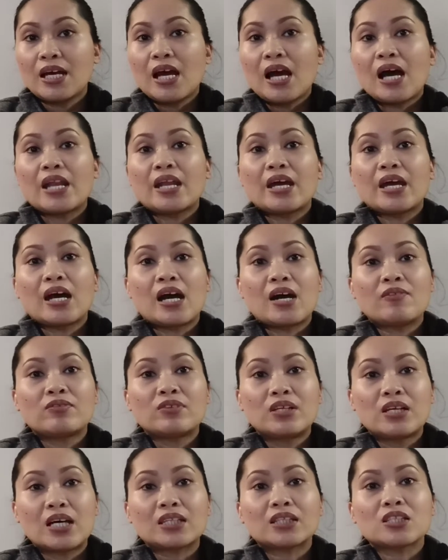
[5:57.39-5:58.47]
and I have
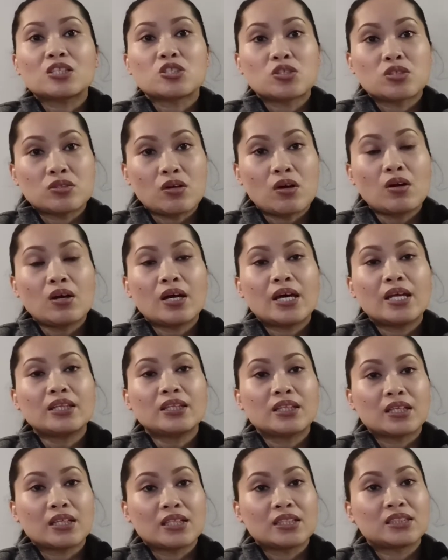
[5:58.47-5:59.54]
got a strong
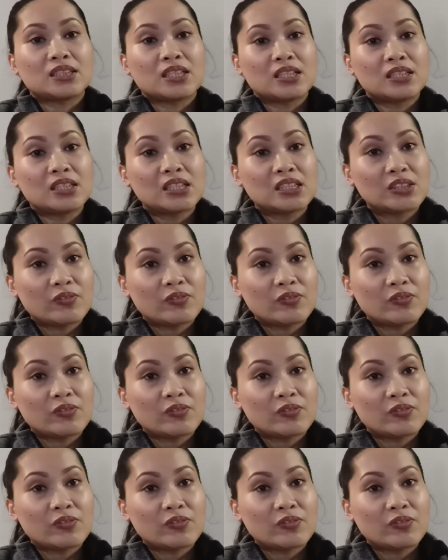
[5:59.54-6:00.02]
interest in this